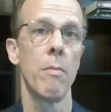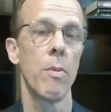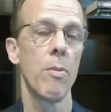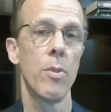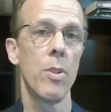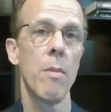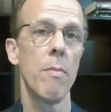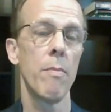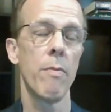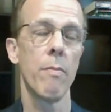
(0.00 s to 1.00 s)
through
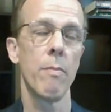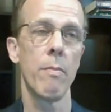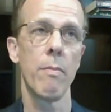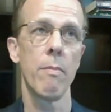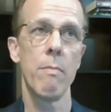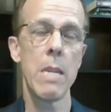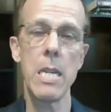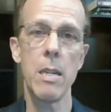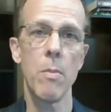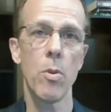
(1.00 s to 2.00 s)
some
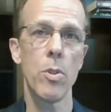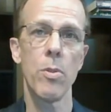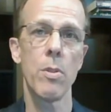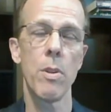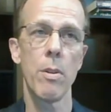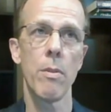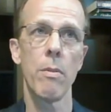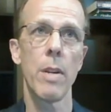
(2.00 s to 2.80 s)
medium or